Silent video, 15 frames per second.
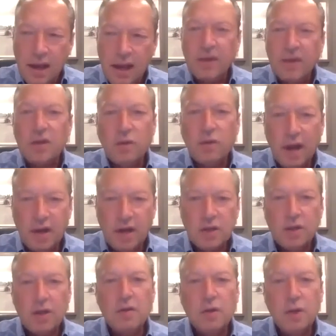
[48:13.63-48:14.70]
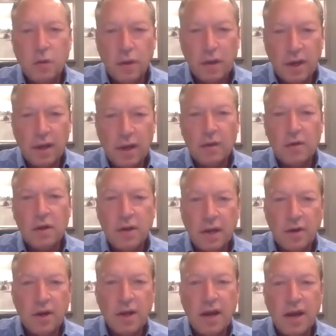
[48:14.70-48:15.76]
And then gradually you're going down and
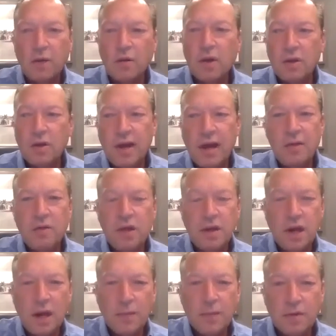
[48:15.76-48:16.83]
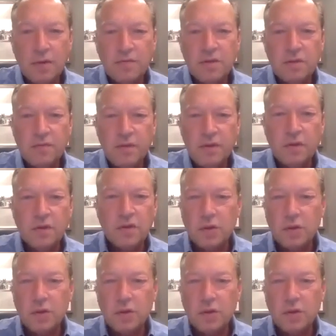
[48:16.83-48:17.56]
down, and now you need operatives in the field.